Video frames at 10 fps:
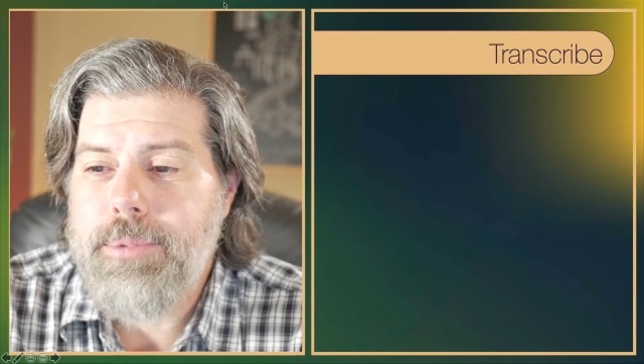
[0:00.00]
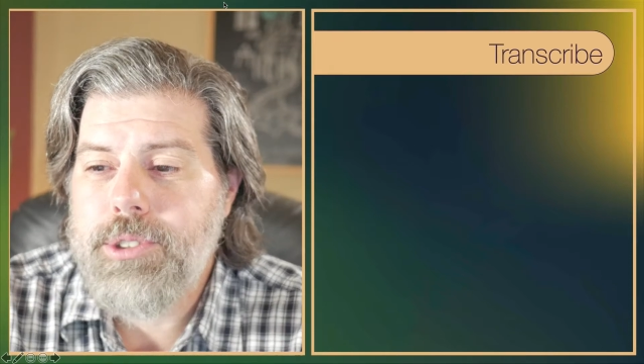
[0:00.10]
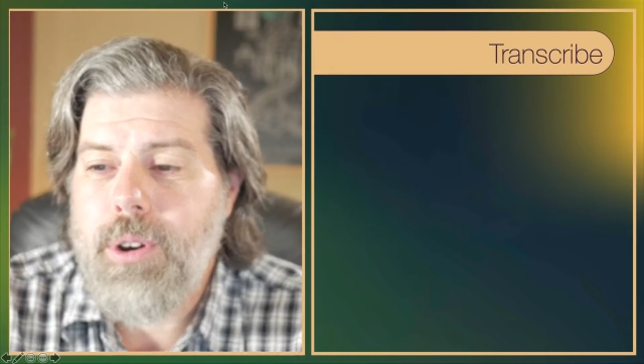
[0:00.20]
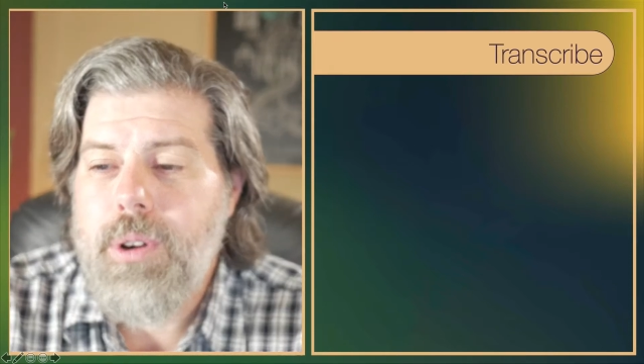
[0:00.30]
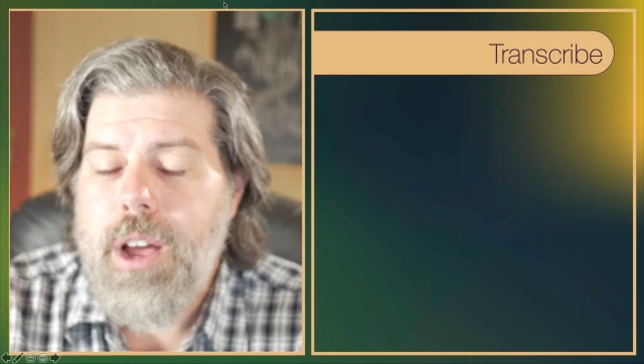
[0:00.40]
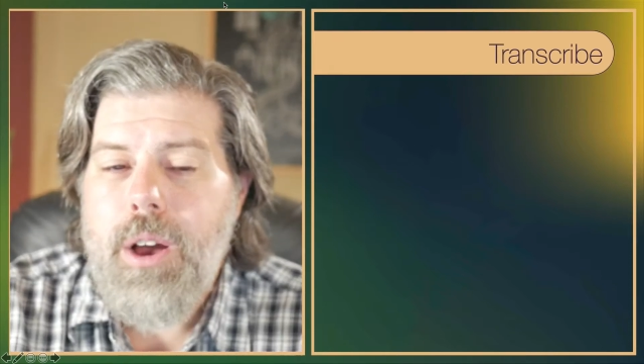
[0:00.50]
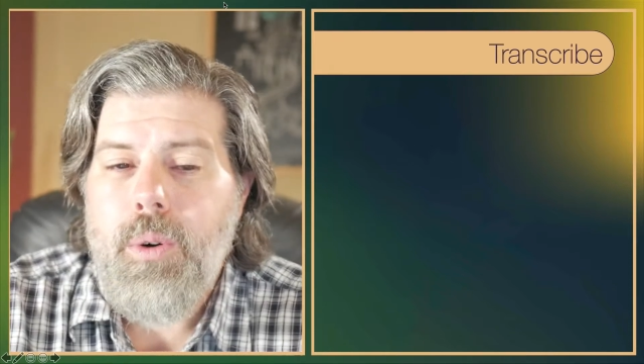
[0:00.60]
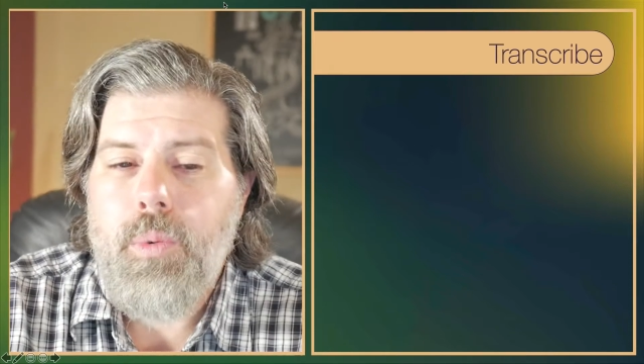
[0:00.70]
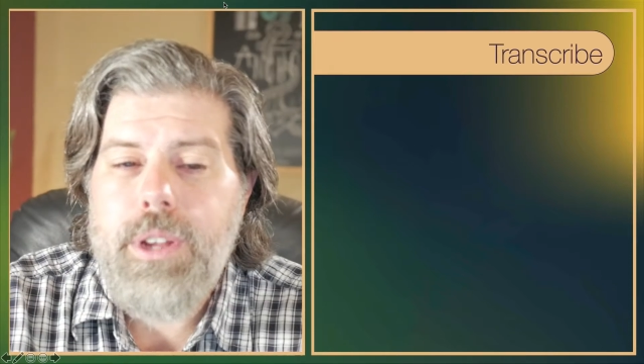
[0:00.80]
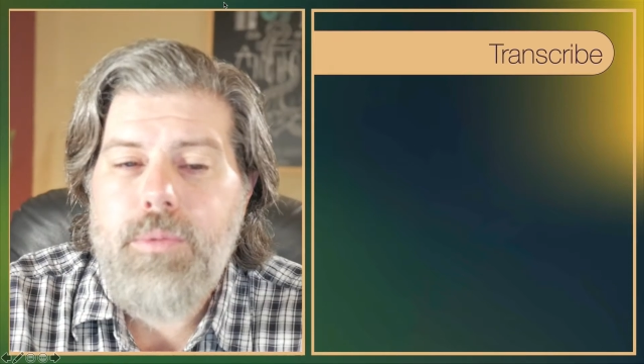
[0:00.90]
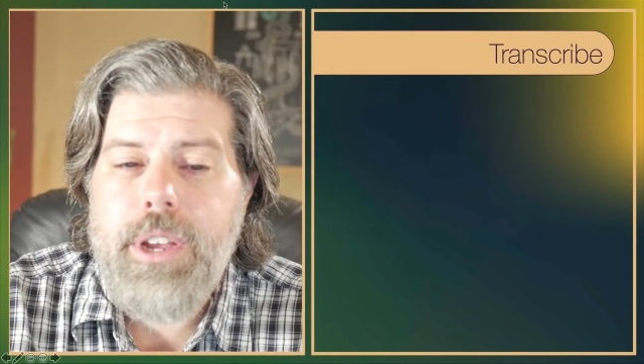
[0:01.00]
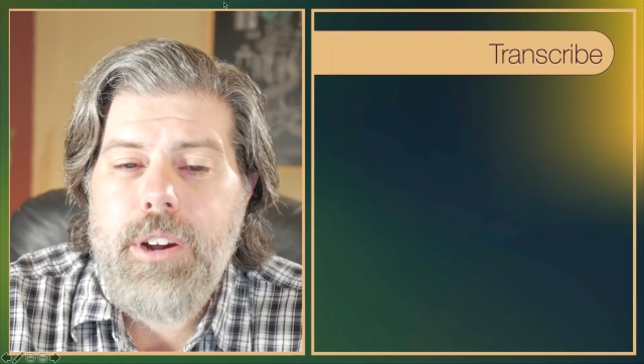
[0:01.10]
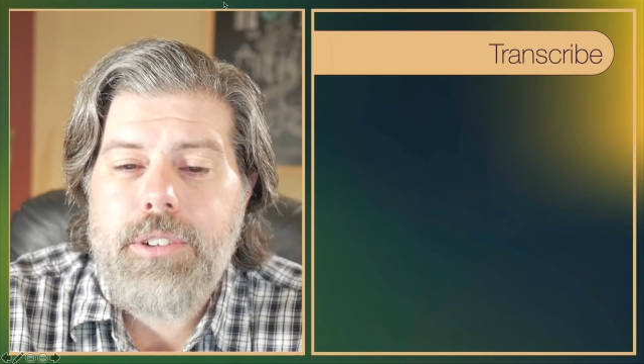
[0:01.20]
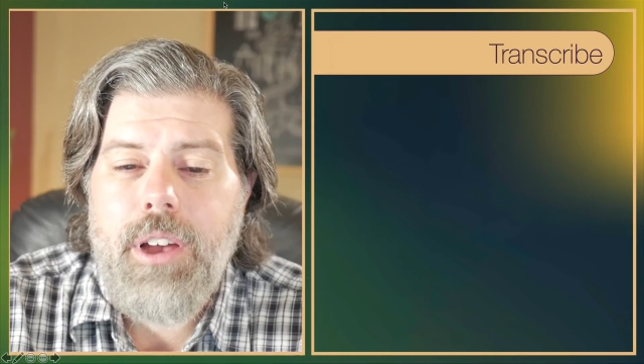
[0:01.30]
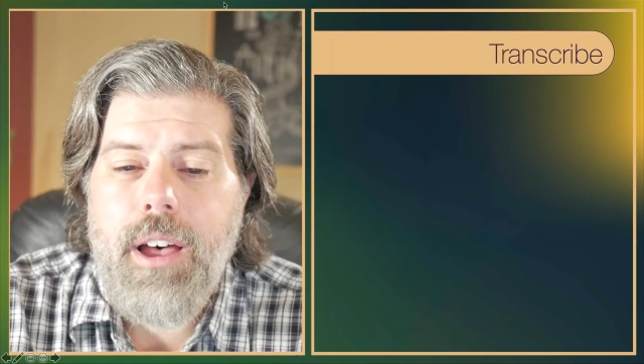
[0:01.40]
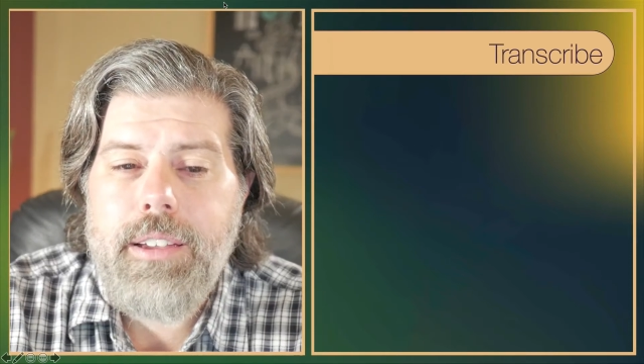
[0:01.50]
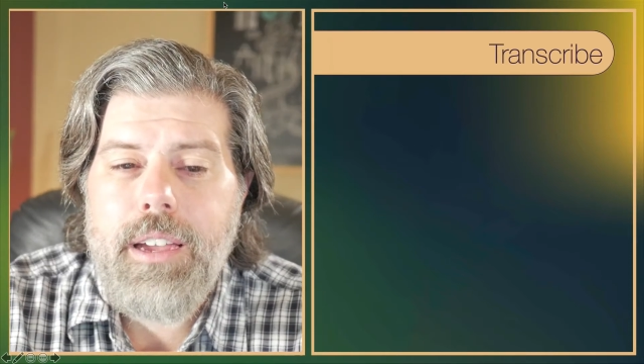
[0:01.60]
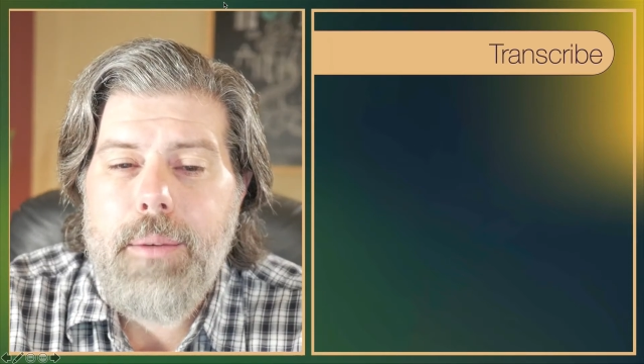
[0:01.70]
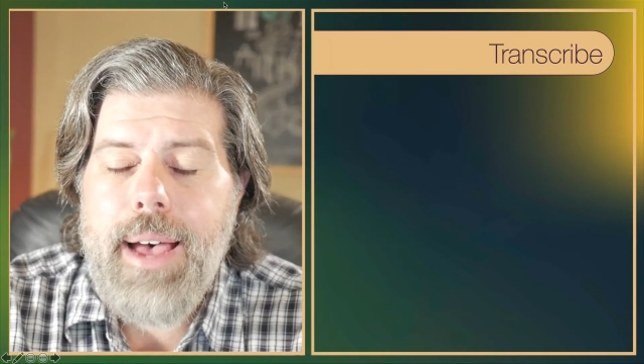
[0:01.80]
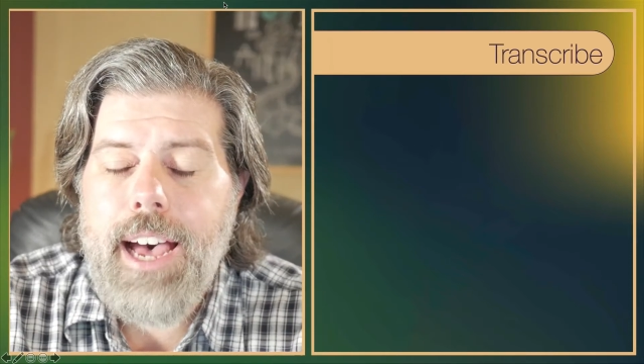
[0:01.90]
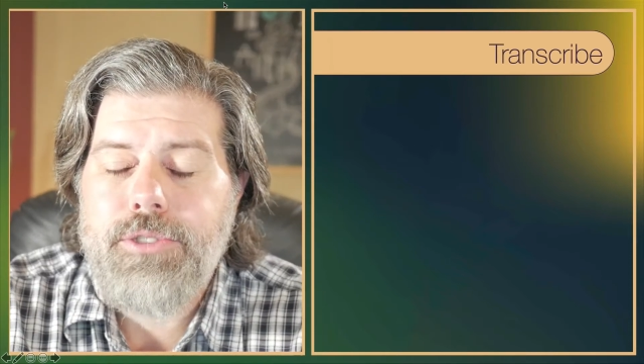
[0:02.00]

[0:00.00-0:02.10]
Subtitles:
So when we are talking about